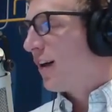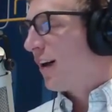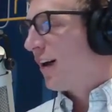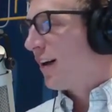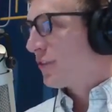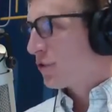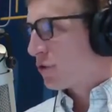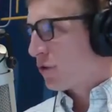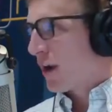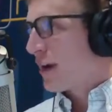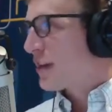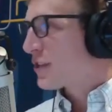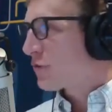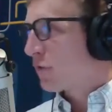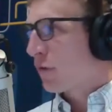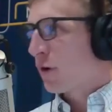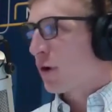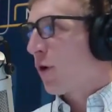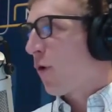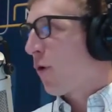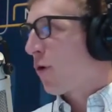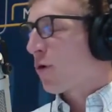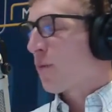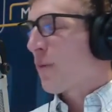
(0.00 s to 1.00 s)
transfer
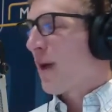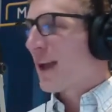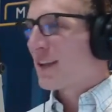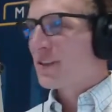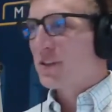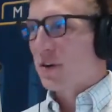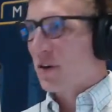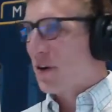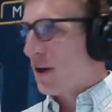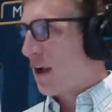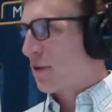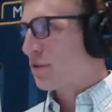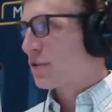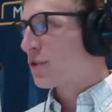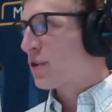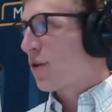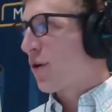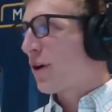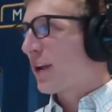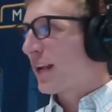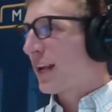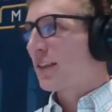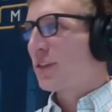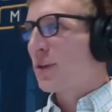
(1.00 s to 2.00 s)
quarterbacks that are now
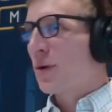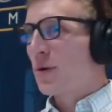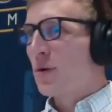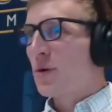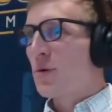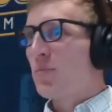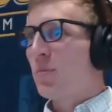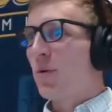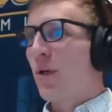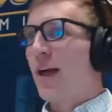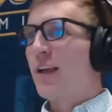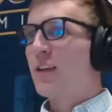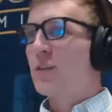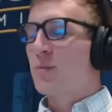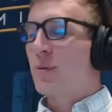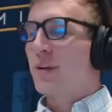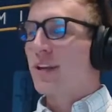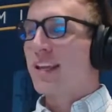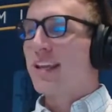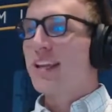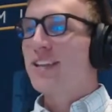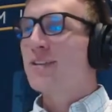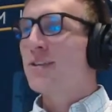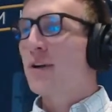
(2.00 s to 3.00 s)
starting at their new place, but
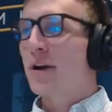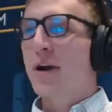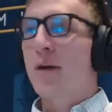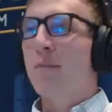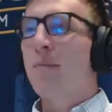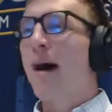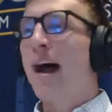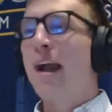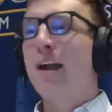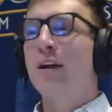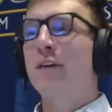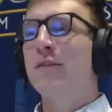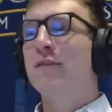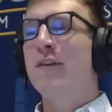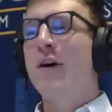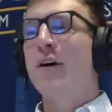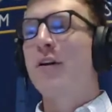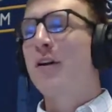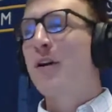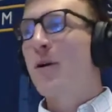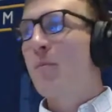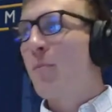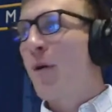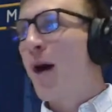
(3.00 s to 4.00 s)
he took a microphone
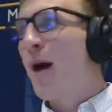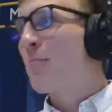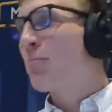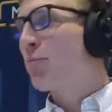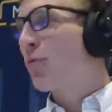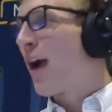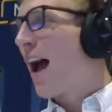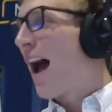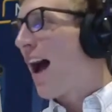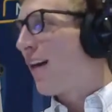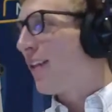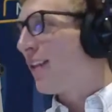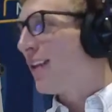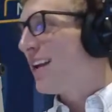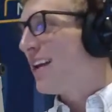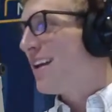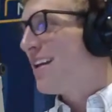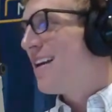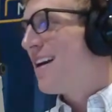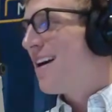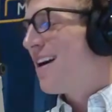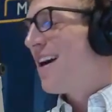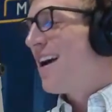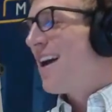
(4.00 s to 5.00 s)
at a pep
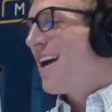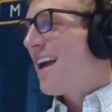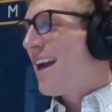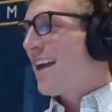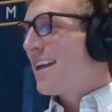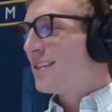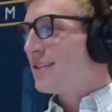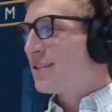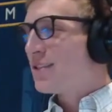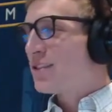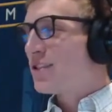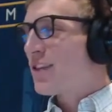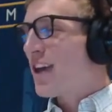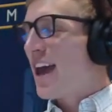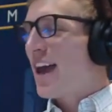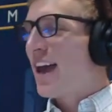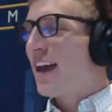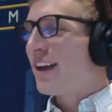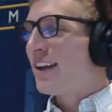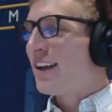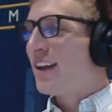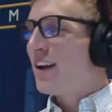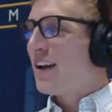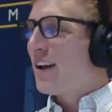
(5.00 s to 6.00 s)
rally and
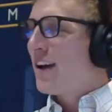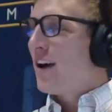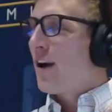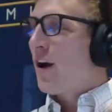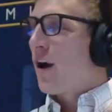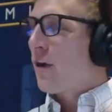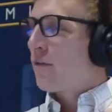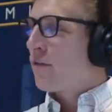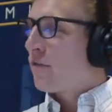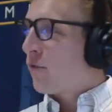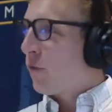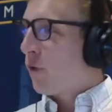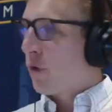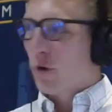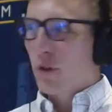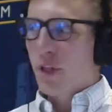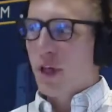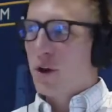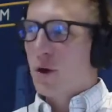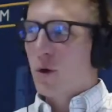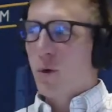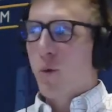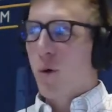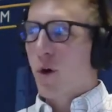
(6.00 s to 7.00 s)
said a
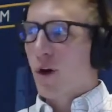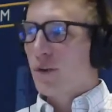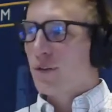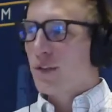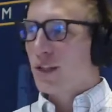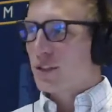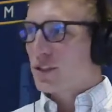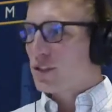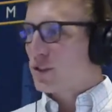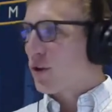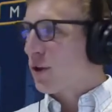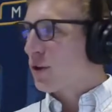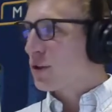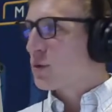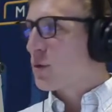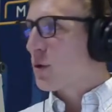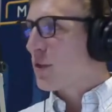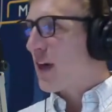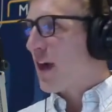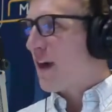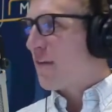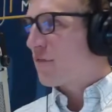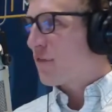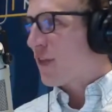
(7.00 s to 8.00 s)
4-letter word that starts with
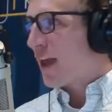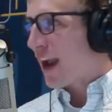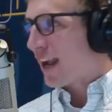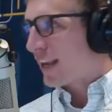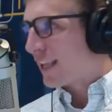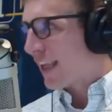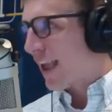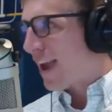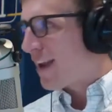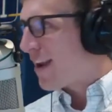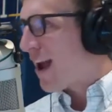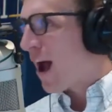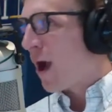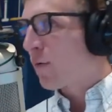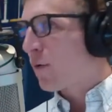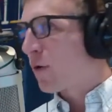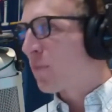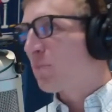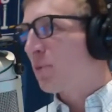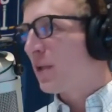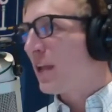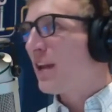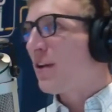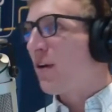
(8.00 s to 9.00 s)
F that I cannot
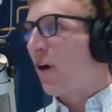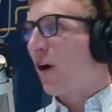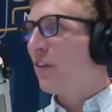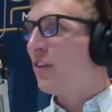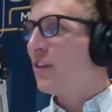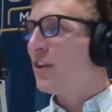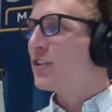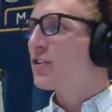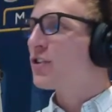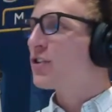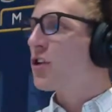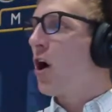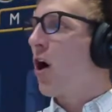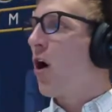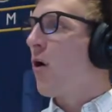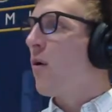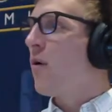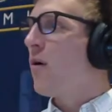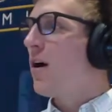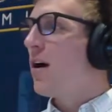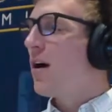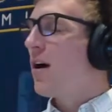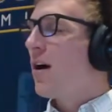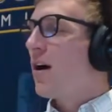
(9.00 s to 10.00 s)
repeat on this
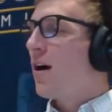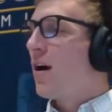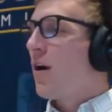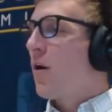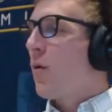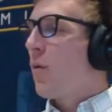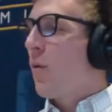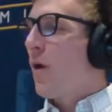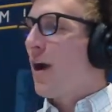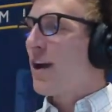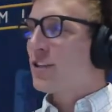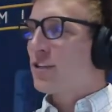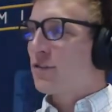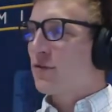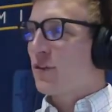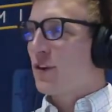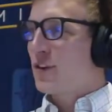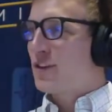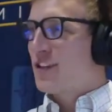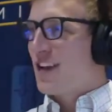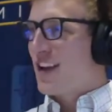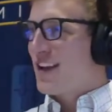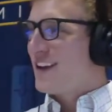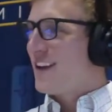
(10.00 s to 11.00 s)
show, West
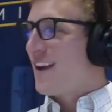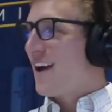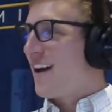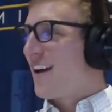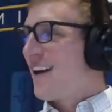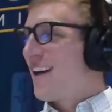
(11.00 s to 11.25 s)
Virginia.